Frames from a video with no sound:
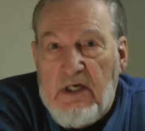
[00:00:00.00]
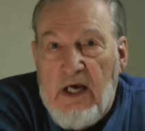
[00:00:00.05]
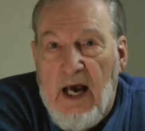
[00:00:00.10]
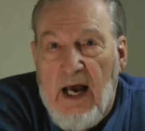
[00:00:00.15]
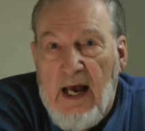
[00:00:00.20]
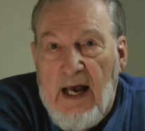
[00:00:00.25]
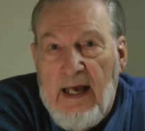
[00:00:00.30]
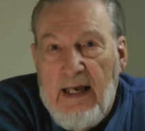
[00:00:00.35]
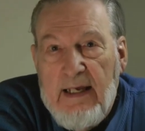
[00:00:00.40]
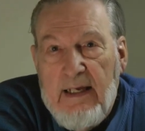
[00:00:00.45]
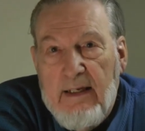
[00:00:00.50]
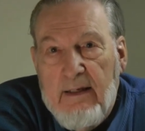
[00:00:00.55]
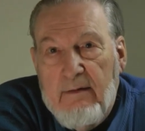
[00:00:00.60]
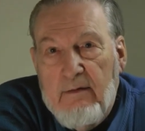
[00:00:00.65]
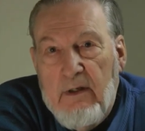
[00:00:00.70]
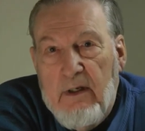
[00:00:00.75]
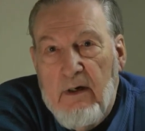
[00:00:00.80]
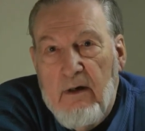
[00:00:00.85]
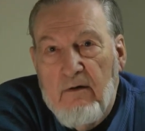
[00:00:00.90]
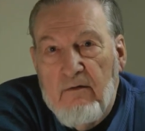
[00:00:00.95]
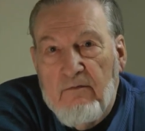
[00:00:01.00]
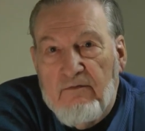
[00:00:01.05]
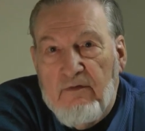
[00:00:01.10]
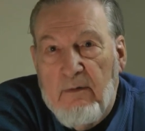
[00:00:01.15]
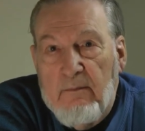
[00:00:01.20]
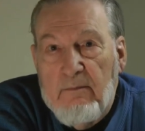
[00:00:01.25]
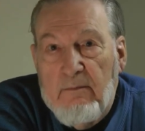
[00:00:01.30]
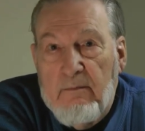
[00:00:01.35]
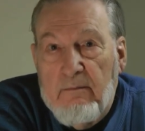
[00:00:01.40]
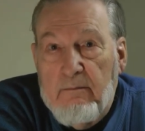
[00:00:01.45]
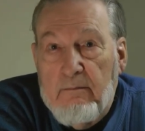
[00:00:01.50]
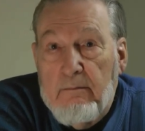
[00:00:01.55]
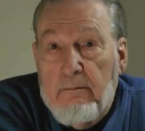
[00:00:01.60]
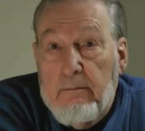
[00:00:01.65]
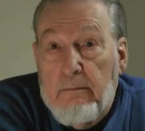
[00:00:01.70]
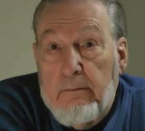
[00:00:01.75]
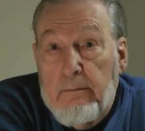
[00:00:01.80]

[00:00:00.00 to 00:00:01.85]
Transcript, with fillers: guy, you know, from